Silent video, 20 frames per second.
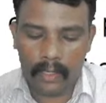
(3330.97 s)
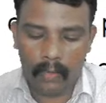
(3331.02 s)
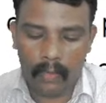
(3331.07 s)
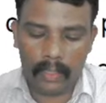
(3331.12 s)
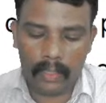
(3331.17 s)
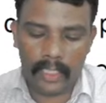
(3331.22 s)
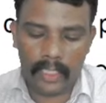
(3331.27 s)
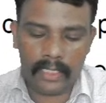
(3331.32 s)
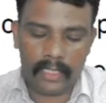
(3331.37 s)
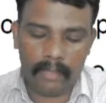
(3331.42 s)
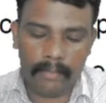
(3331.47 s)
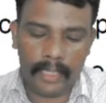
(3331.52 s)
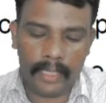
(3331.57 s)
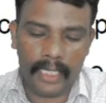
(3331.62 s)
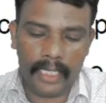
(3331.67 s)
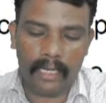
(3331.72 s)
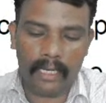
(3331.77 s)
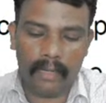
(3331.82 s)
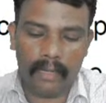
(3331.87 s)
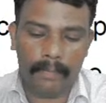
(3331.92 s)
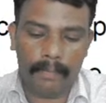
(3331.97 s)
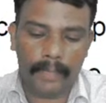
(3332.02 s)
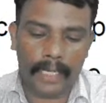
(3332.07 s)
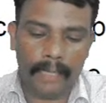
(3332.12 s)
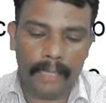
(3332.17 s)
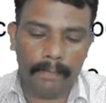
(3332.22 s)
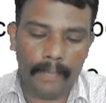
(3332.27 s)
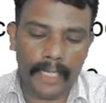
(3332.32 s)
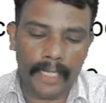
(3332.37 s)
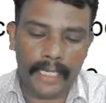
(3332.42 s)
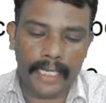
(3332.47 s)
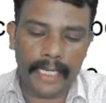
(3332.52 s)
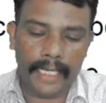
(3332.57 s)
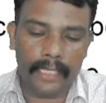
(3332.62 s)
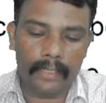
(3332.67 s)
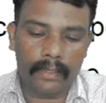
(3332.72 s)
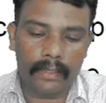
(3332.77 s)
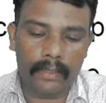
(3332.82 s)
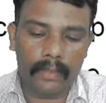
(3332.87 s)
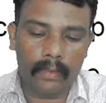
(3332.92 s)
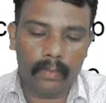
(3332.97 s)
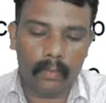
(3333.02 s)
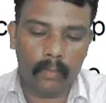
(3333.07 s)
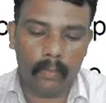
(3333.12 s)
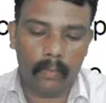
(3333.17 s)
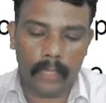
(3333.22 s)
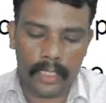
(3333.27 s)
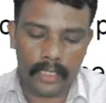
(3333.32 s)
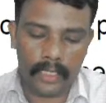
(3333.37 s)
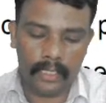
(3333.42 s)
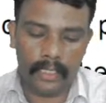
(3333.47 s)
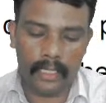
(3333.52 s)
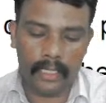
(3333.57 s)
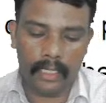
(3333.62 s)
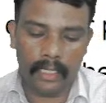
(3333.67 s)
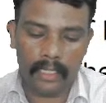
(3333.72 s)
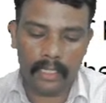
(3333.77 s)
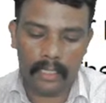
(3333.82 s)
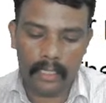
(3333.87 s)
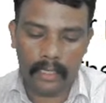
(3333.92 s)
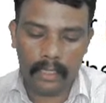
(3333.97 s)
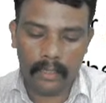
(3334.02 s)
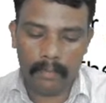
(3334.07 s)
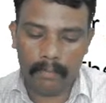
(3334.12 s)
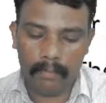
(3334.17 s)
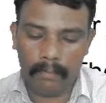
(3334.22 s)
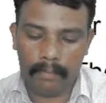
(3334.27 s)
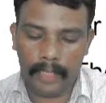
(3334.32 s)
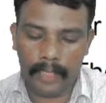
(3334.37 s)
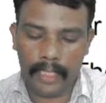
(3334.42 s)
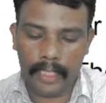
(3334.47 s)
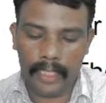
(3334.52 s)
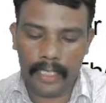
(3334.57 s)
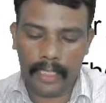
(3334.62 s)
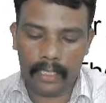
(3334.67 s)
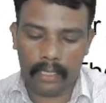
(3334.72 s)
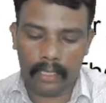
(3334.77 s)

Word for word: What is the meaning of replicate? What is the meaning